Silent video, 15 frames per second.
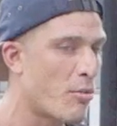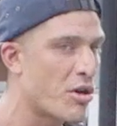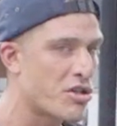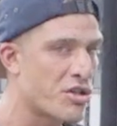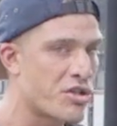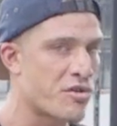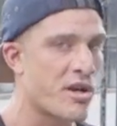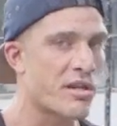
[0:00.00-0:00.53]
much a
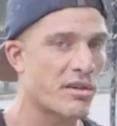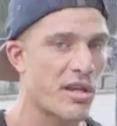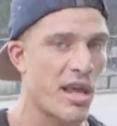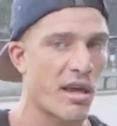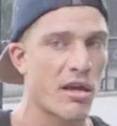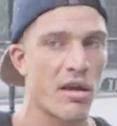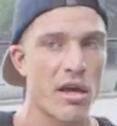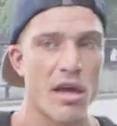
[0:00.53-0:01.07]
strength
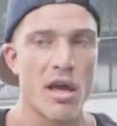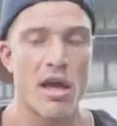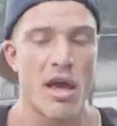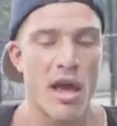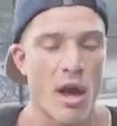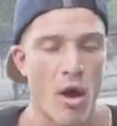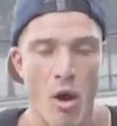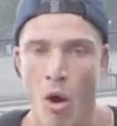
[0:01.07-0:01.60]
thing.
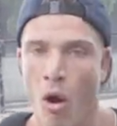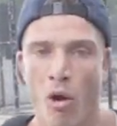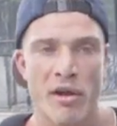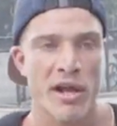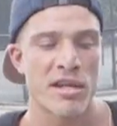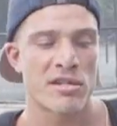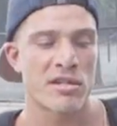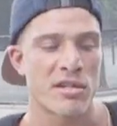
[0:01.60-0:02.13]
All it
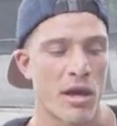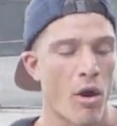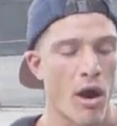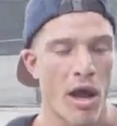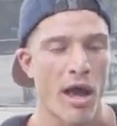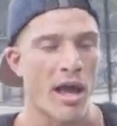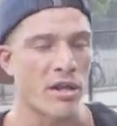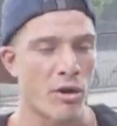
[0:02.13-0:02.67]
is is,
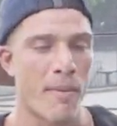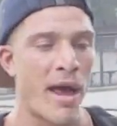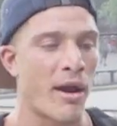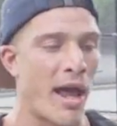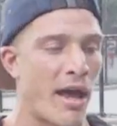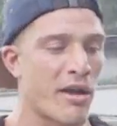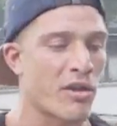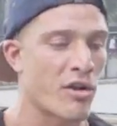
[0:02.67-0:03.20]
no matter
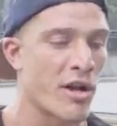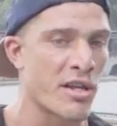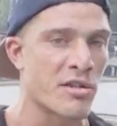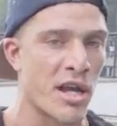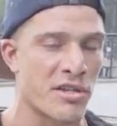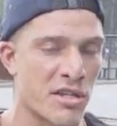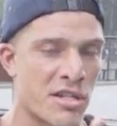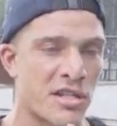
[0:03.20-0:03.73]
how you learn, it's,
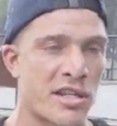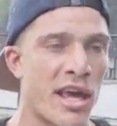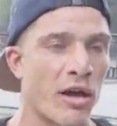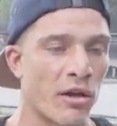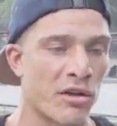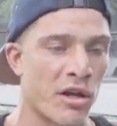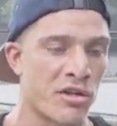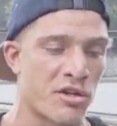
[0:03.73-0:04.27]
it's a skill.
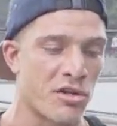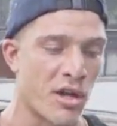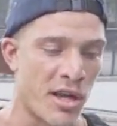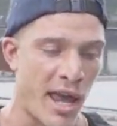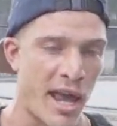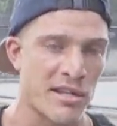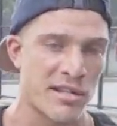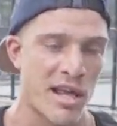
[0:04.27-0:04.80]
A, a
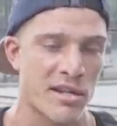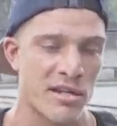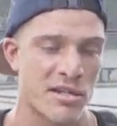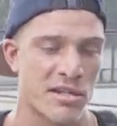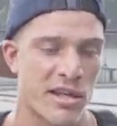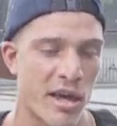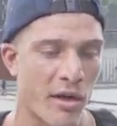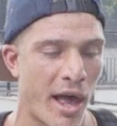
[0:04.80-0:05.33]
handstand is a
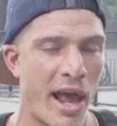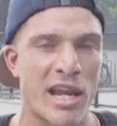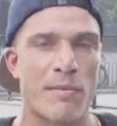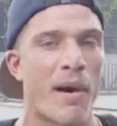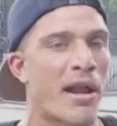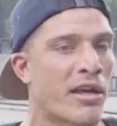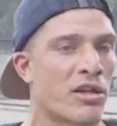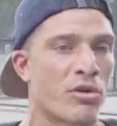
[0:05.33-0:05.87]
skill.
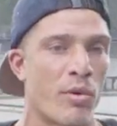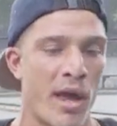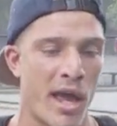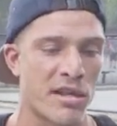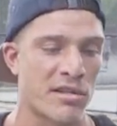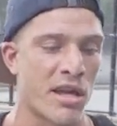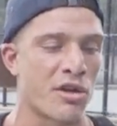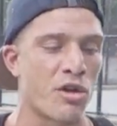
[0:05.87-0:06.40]
Anybody can do a
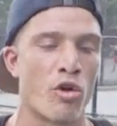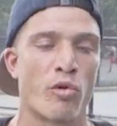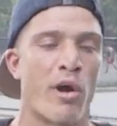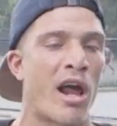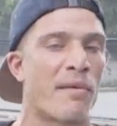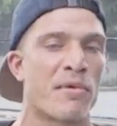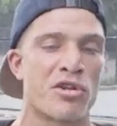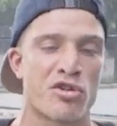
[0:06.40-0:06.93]
handstand. You don't
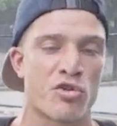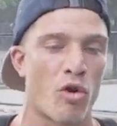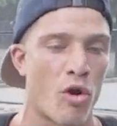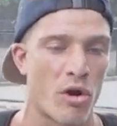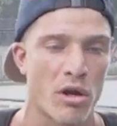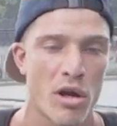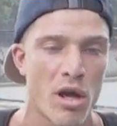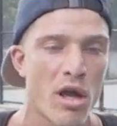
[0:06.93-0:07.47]
gotta be
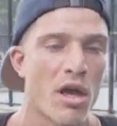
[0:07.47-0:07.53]
strong.